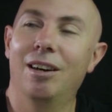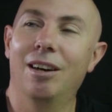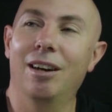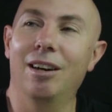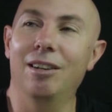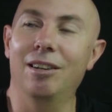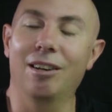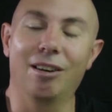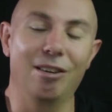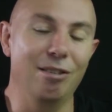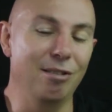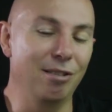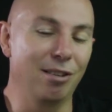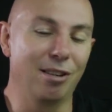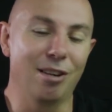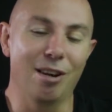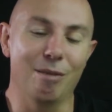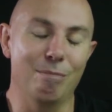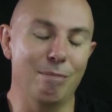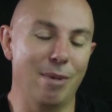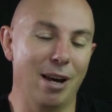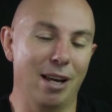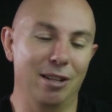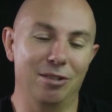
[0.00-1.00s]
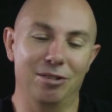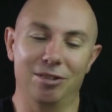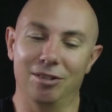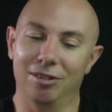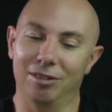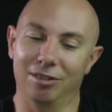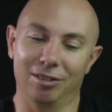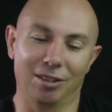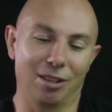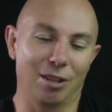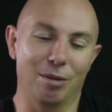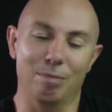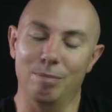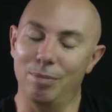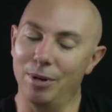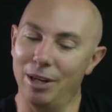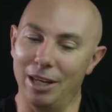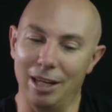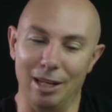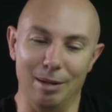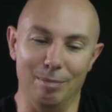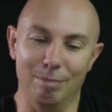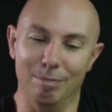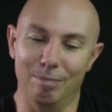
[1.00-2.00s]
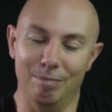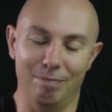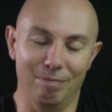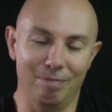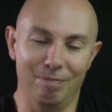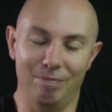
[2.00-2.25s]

I know, imagine Khabib